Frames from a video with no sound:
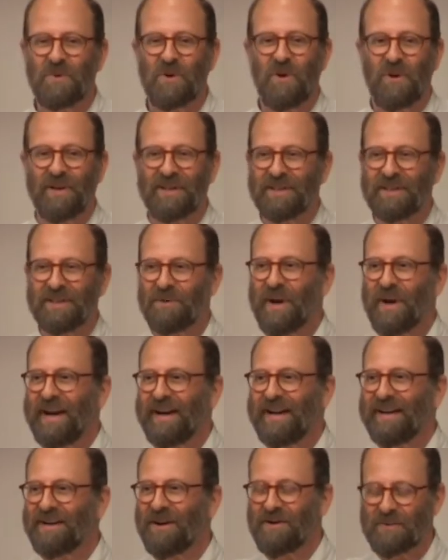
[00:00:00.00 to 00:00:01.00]
I'm calling the
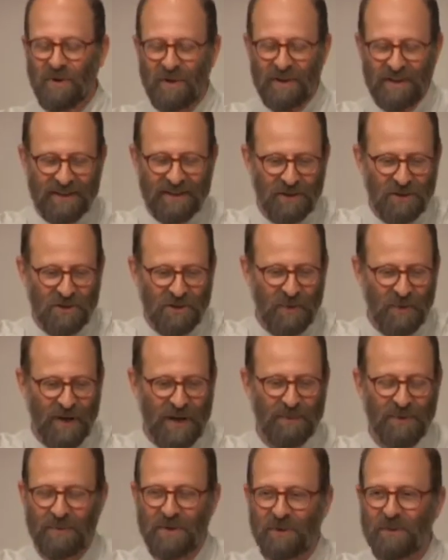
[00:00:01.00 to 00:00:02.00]
radio. I'm calling the
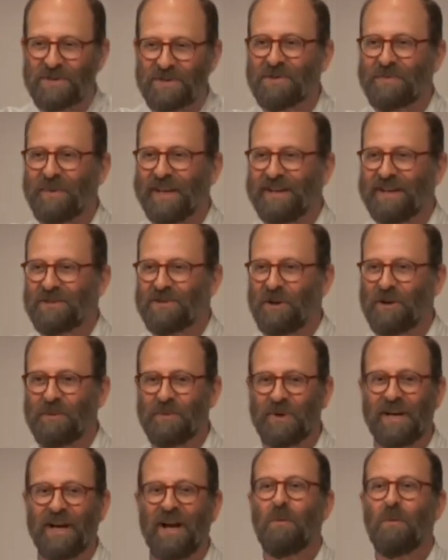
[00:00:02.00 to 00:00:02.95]
newspaper. I'm the richest man in Germany.